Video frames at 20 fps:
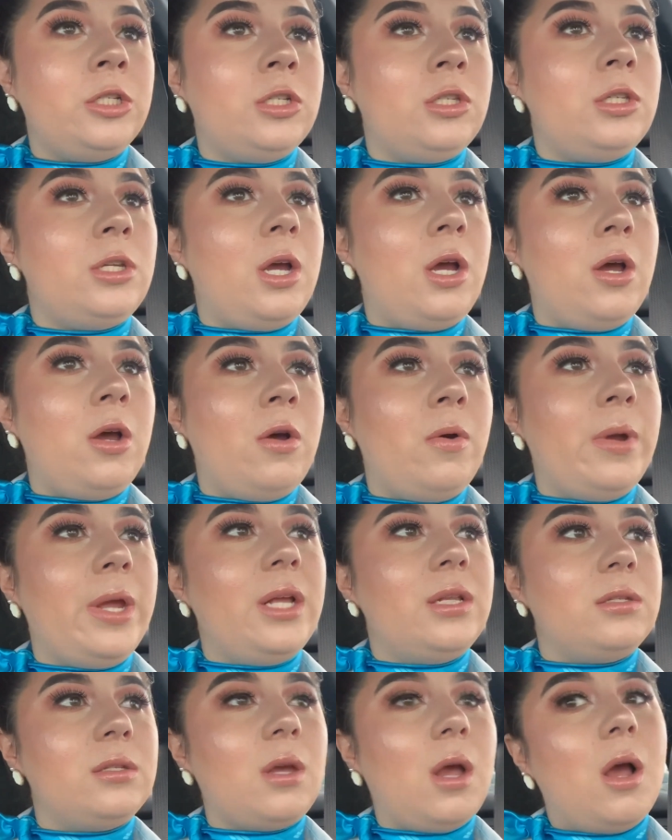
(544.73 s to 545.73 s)
so
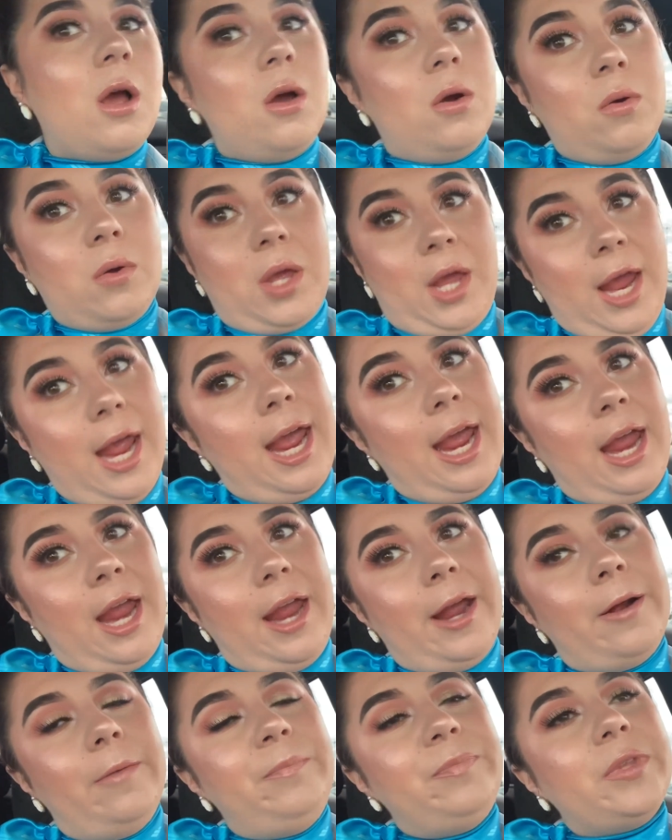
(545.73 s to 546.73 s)
it's
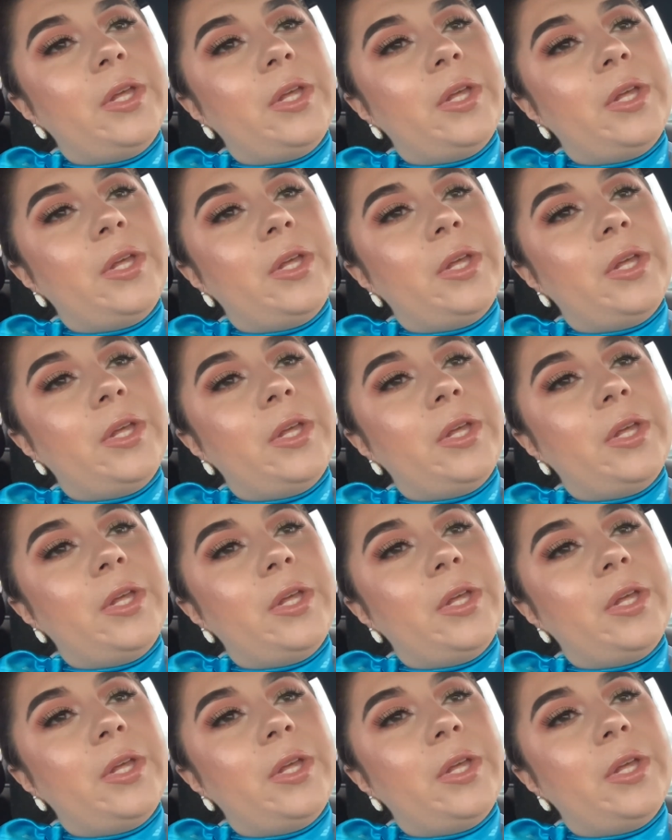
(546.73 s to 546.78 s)
okay.